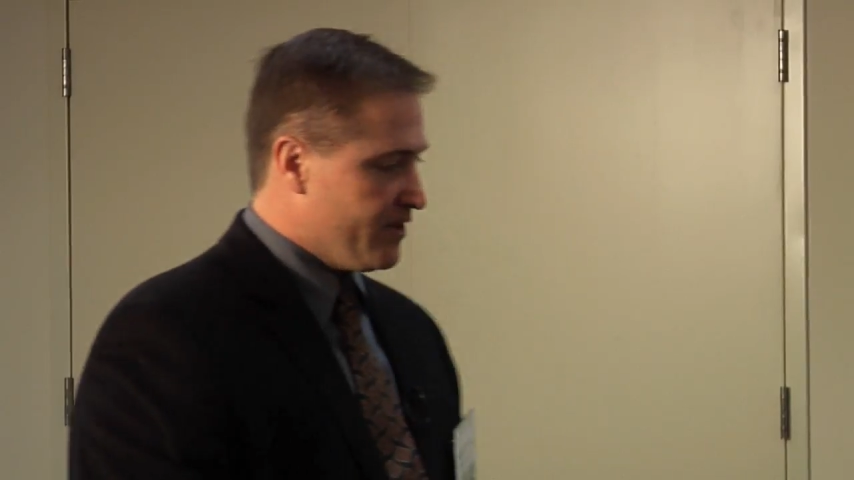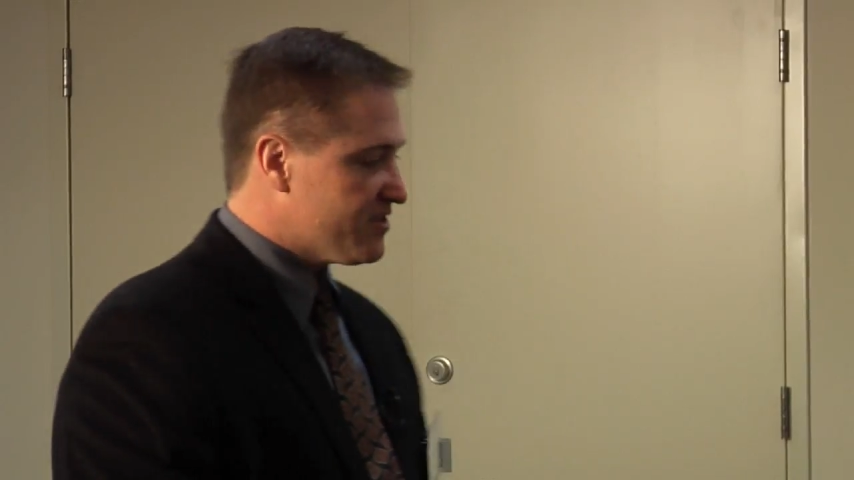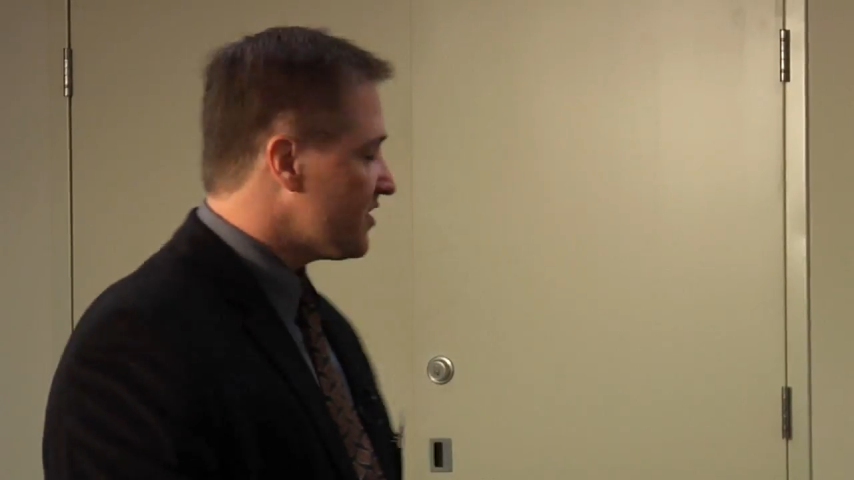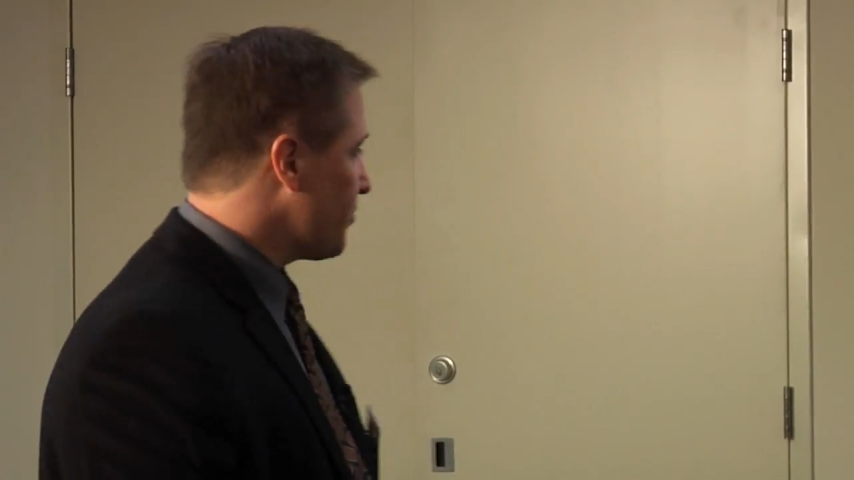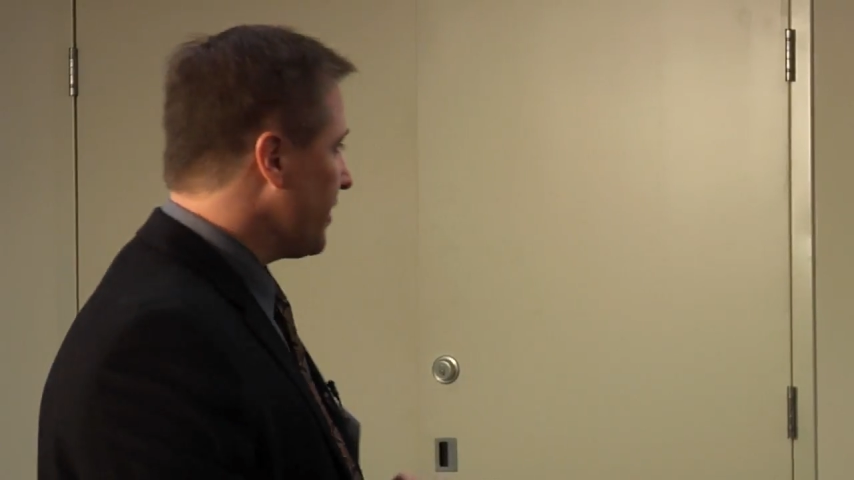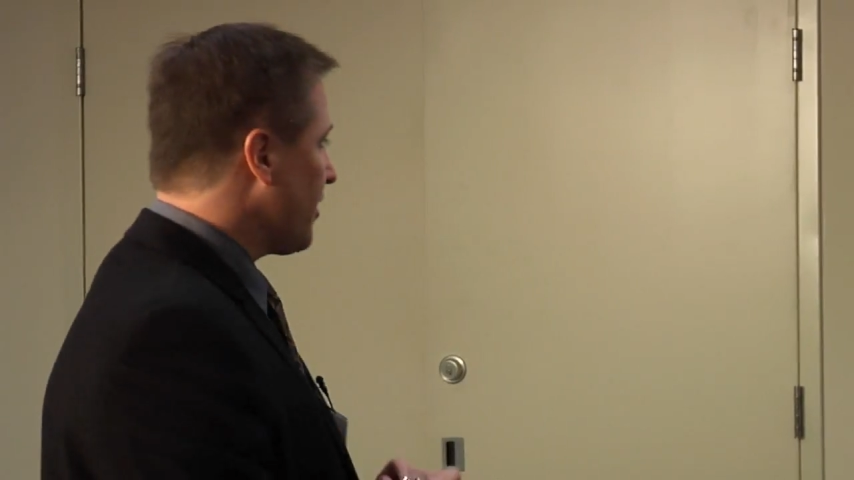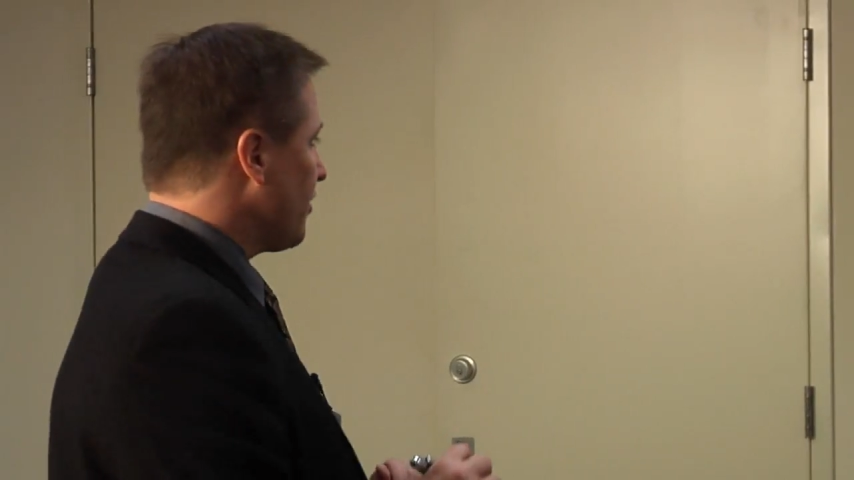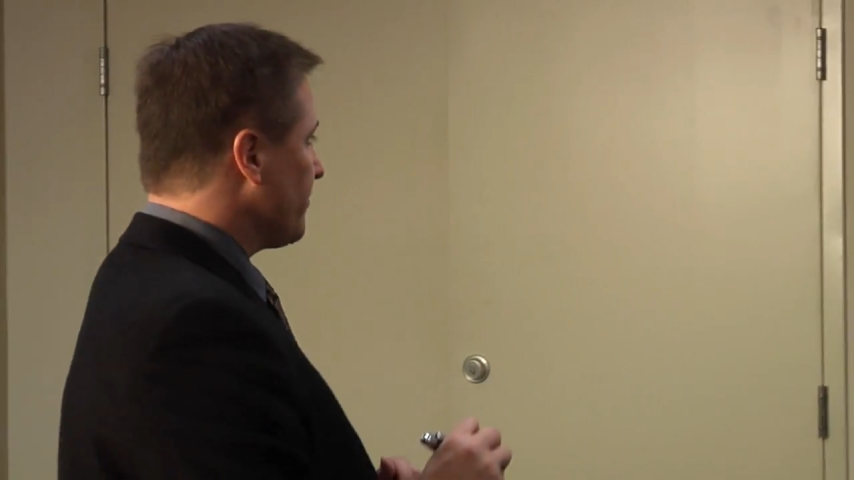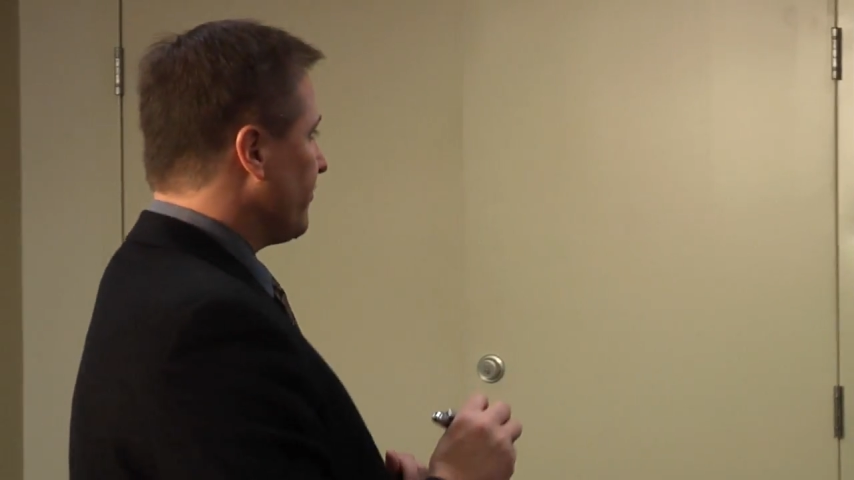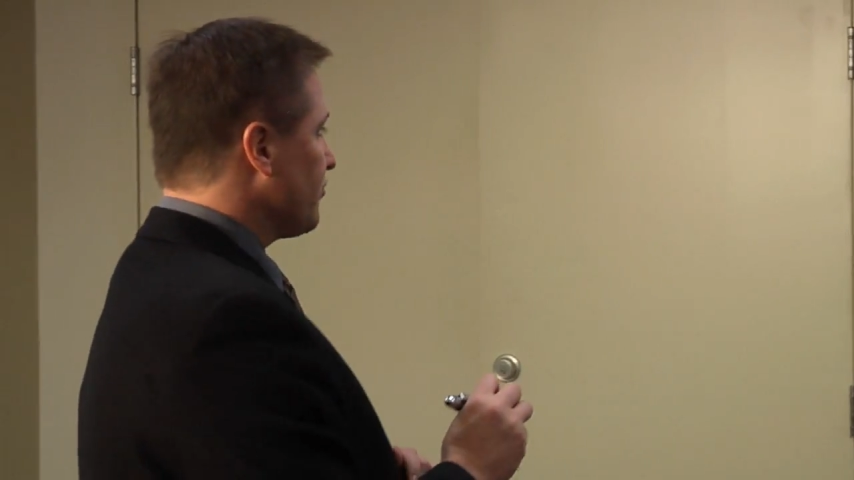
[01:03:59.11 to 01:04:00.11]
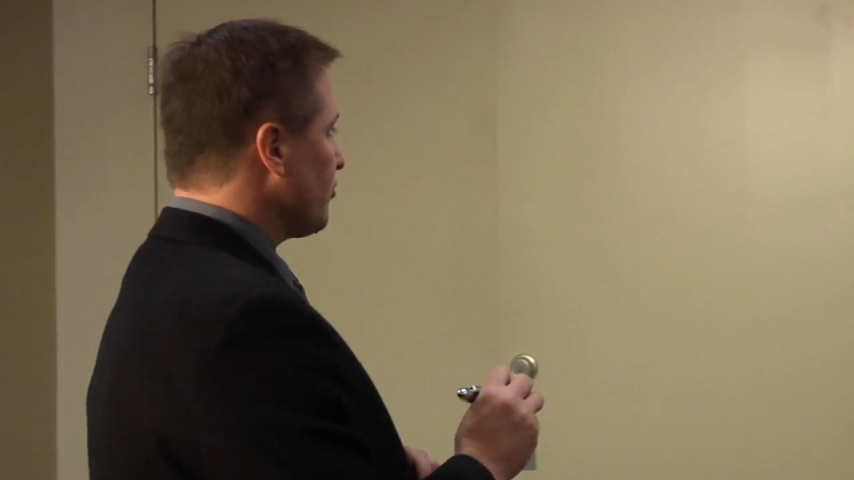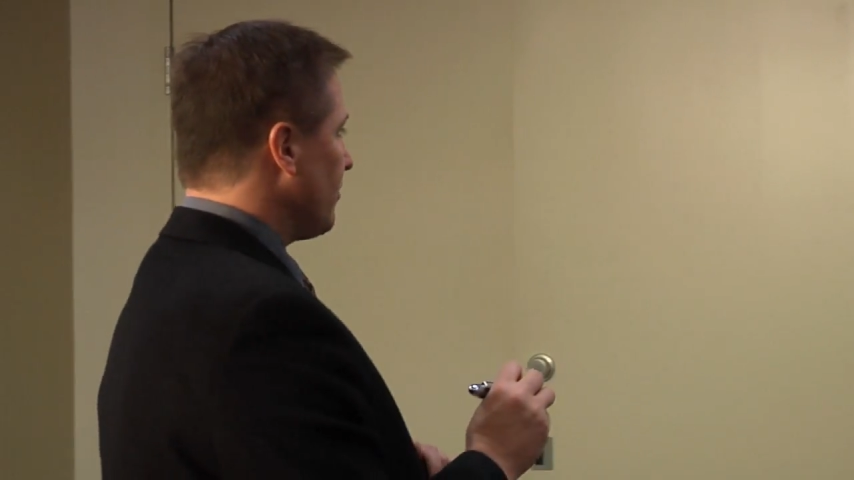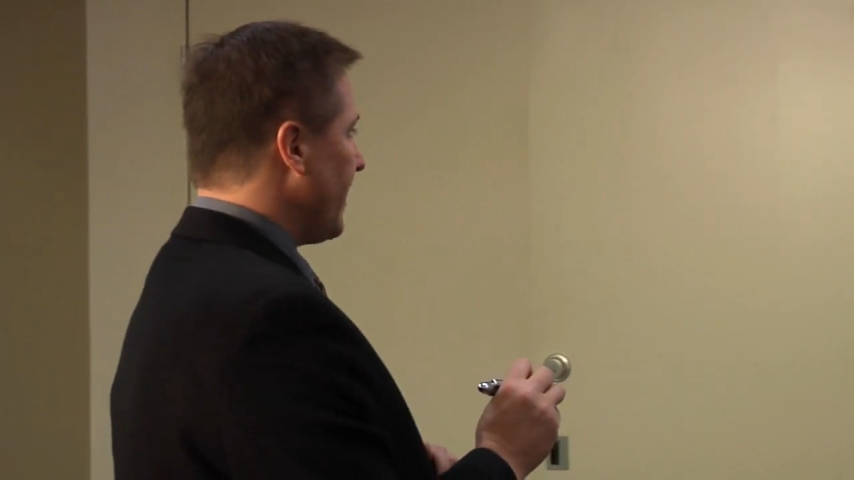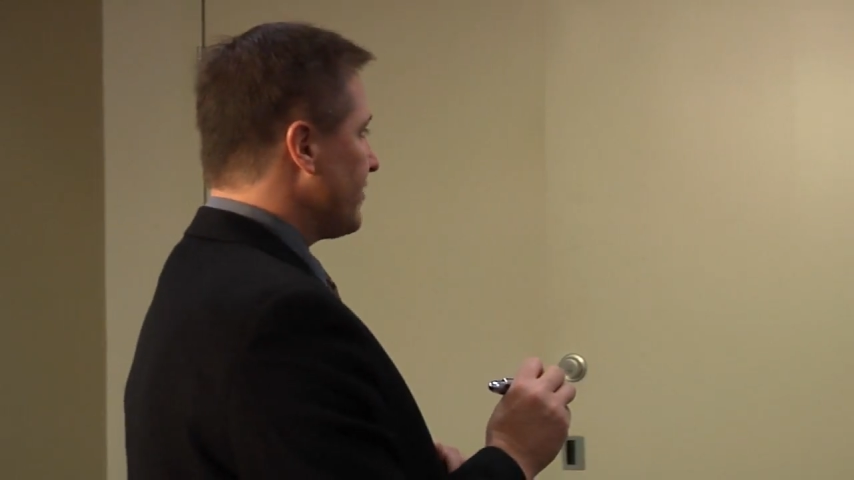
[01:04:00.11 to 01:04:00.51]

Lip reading: This is pretty controversial.